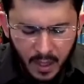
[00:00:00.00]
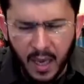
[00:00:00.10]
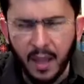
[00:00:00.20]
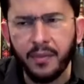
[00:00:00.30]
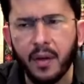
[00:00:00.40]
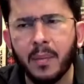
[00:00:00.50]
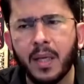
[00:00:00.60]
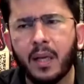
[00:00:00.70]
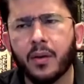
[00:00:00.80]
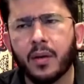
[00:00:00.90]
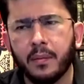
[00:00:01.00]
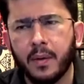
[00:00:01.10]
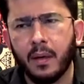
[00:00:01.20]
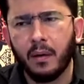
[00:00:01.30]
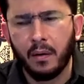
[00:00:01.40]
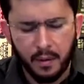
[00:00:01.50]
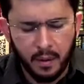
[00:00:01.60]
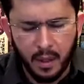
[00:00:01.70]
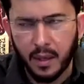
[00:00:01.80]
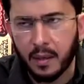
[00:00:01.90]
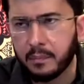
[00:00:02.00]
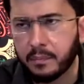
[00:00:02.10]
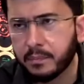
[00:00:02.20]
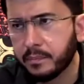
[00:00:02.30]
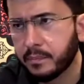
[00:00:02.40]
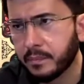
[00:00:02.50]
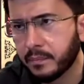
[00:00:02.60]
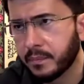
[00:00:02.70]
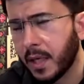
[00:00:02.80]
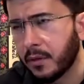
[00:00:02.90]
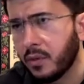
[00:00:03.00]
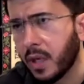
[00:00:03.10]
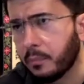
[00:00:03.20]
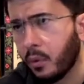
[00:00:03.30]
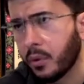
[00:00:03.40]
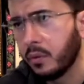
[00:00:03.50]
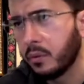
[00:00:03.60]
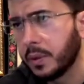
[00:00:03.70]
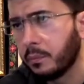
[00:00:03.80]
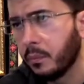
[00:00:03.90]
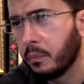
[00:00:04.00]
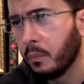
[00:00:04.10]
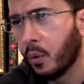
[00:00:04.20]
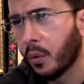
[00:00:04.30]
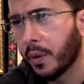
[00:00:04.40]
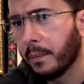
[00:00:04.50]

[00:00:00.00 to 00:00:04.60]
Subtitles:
And there are many other, I do not bore you with more